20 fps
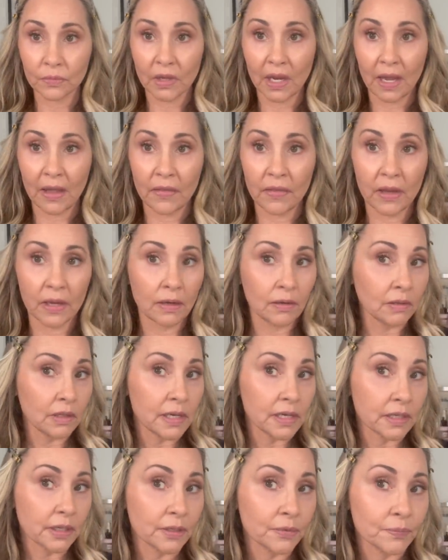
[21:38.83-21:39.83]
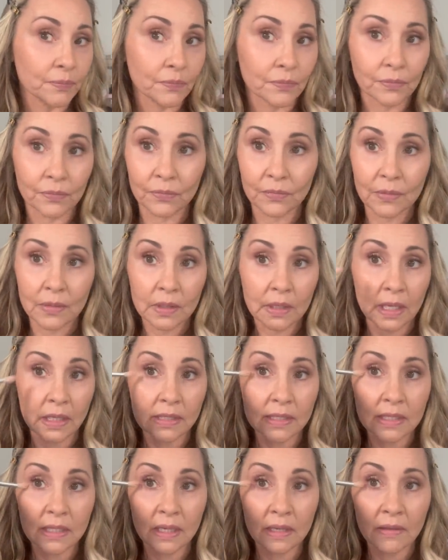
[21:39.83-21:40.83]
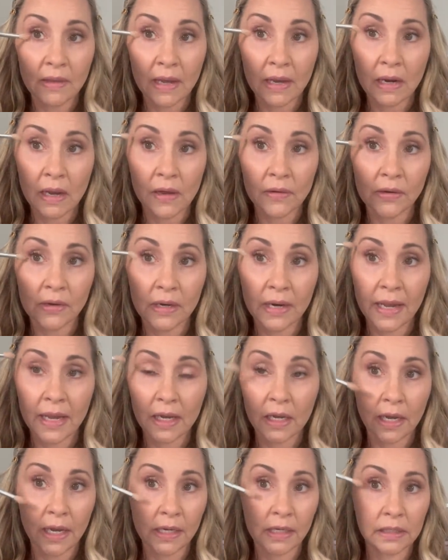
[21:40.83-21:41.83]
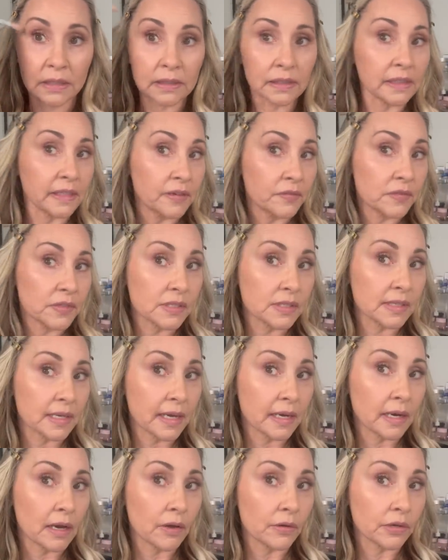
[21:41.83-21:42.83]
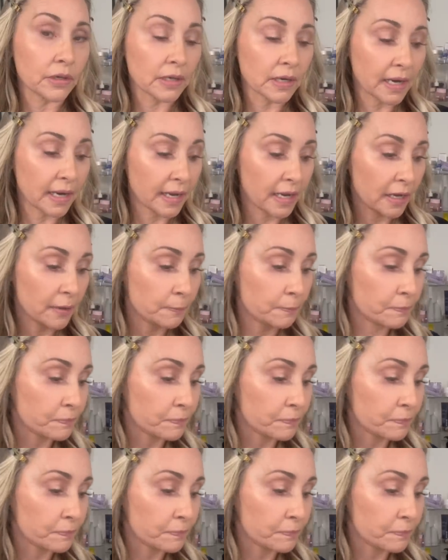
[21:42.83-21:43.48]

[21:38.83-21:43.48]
And then look, and seeing that outer eye, it kind of lifts that outer eye.